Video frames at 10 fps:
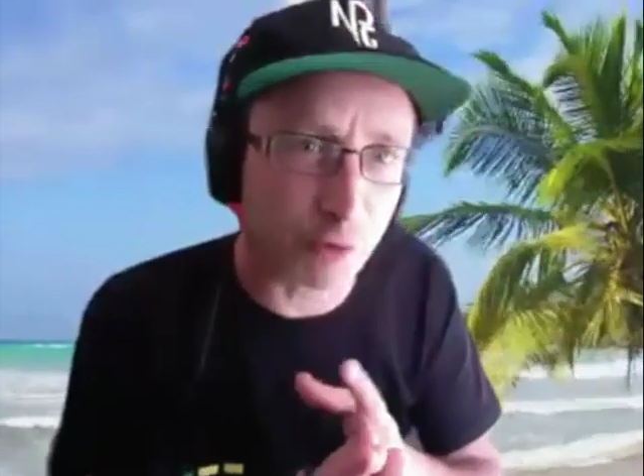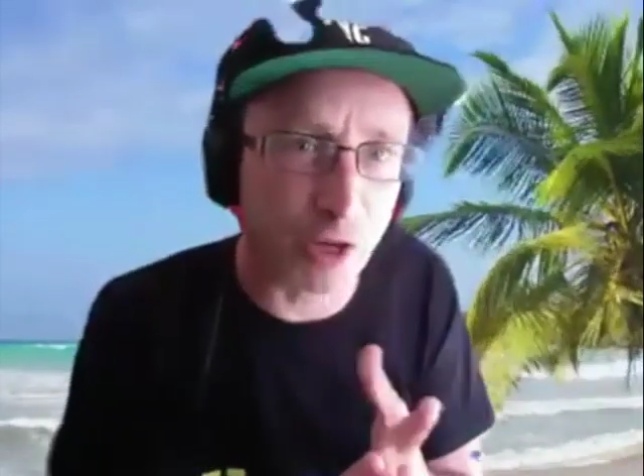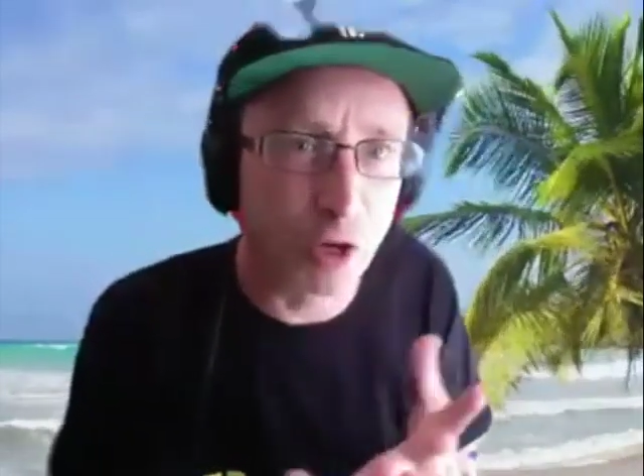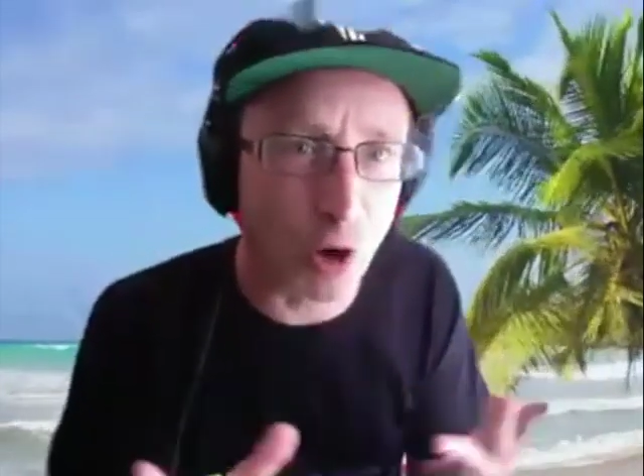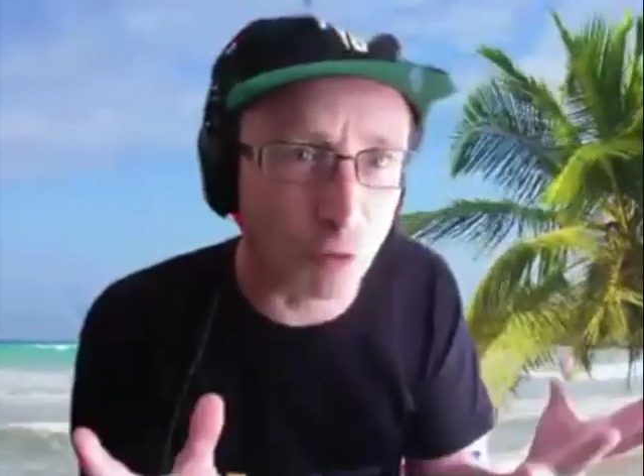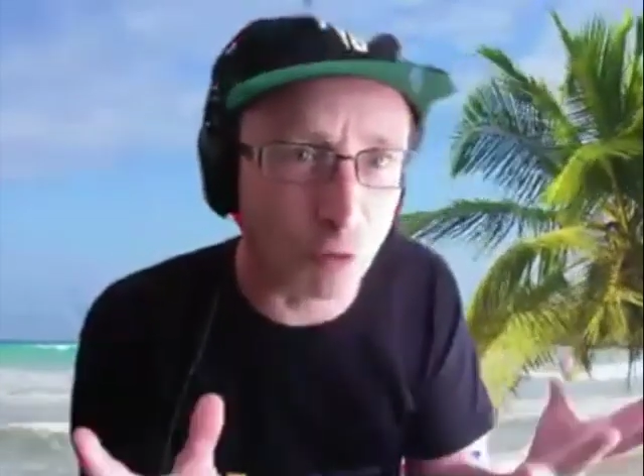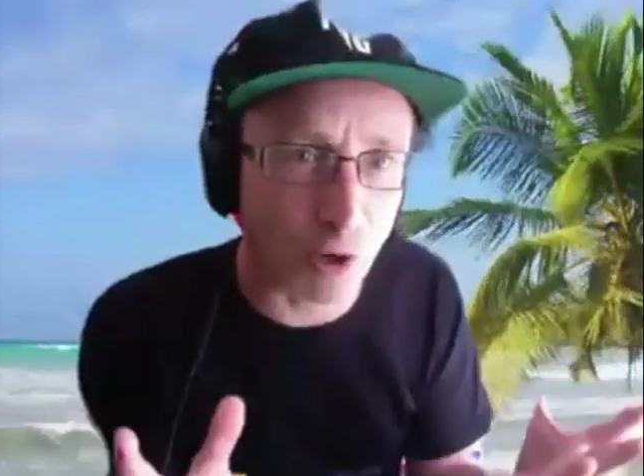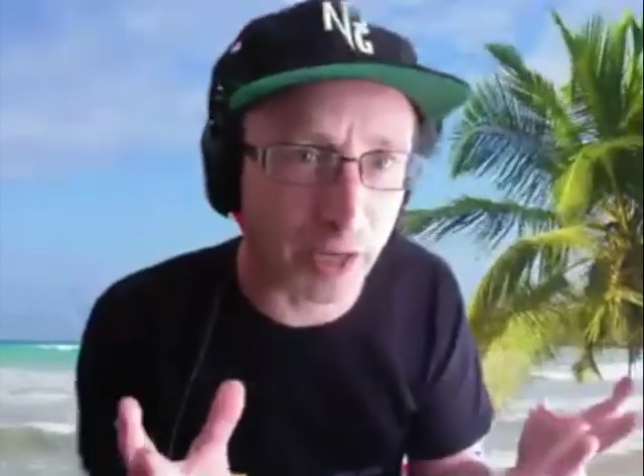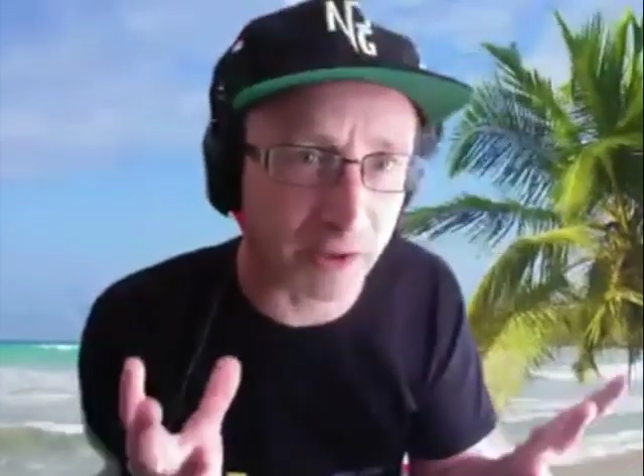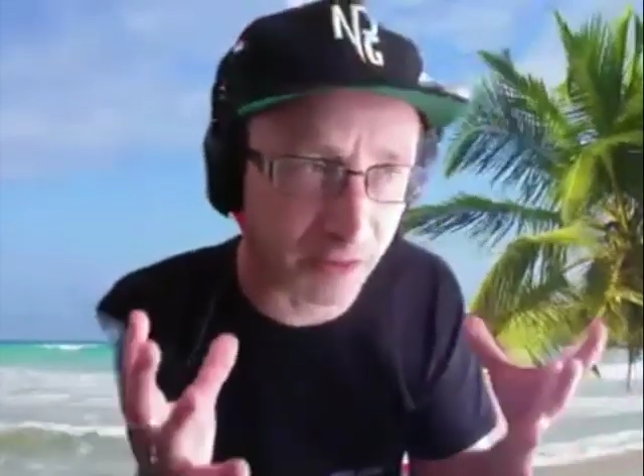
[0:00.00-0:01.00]
a lot of
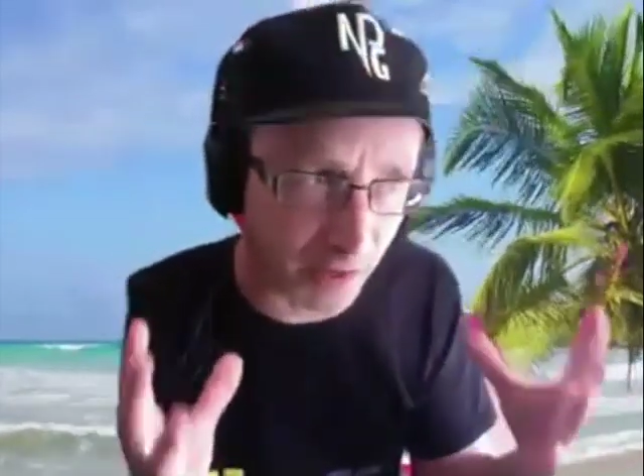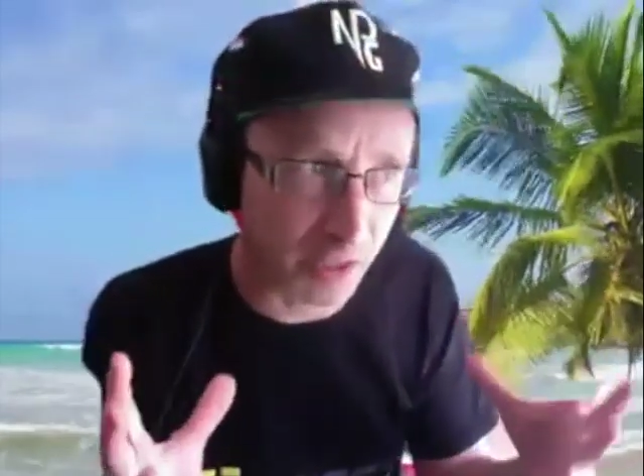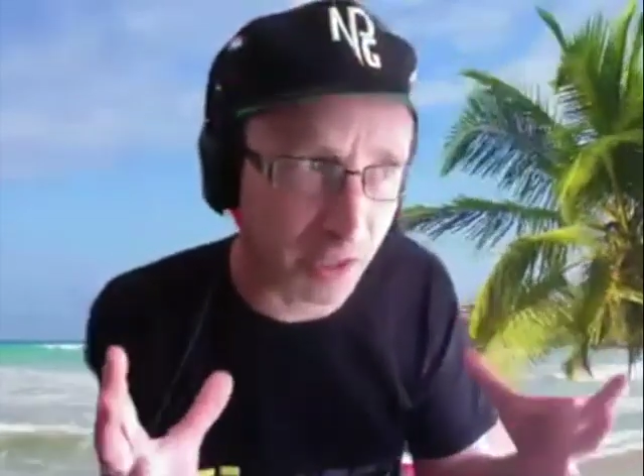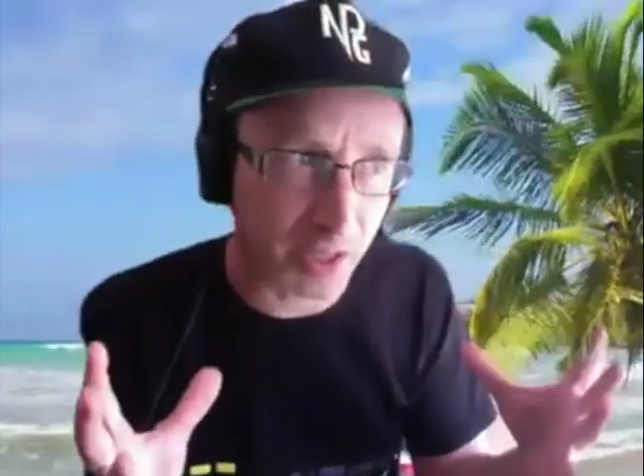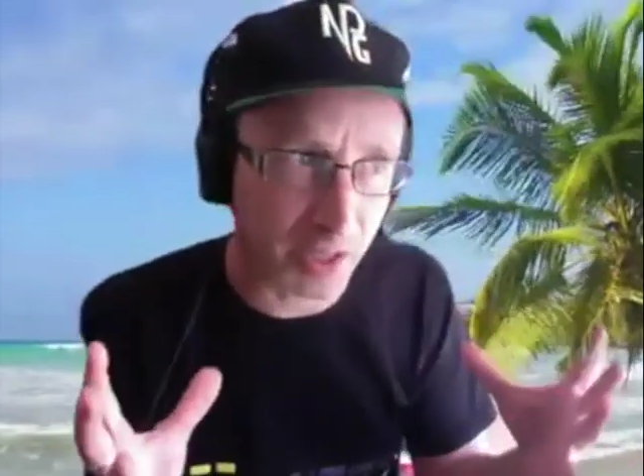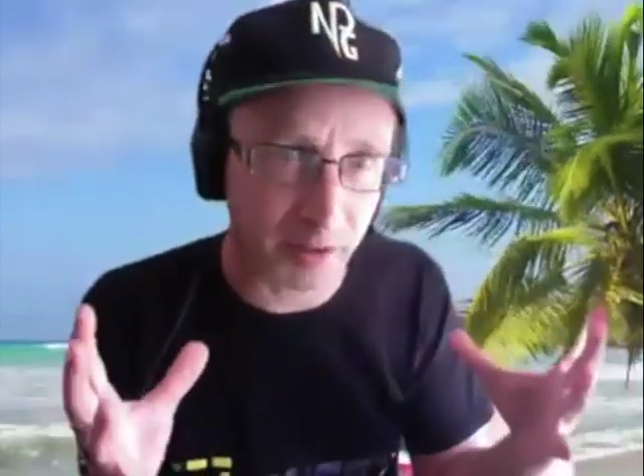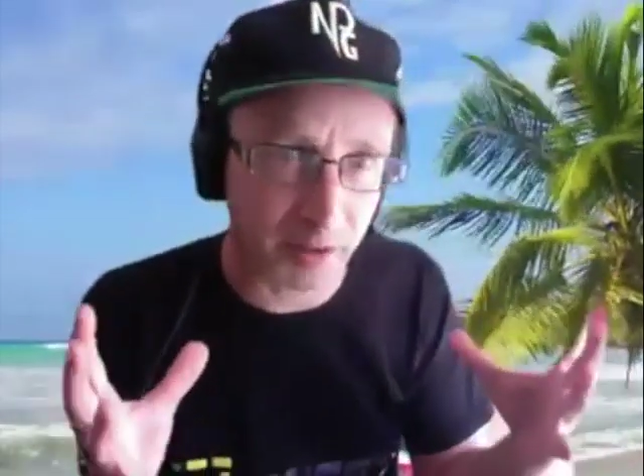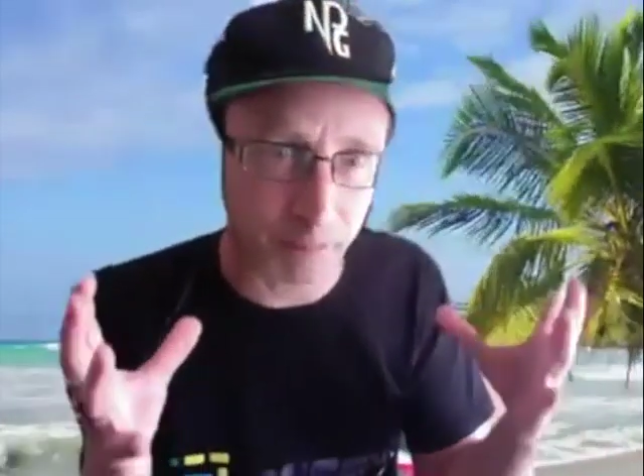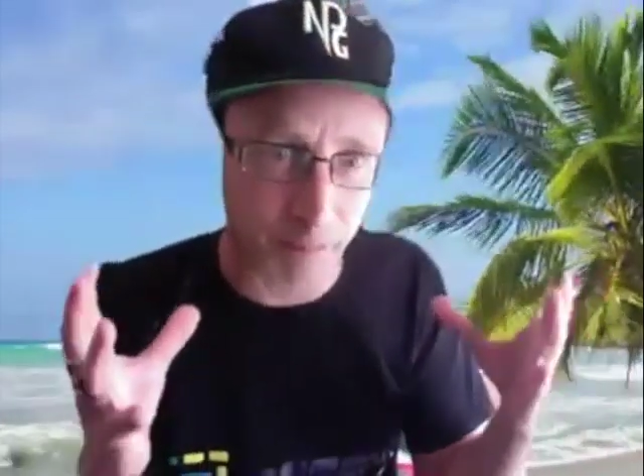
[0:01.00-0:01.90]
like suddenly,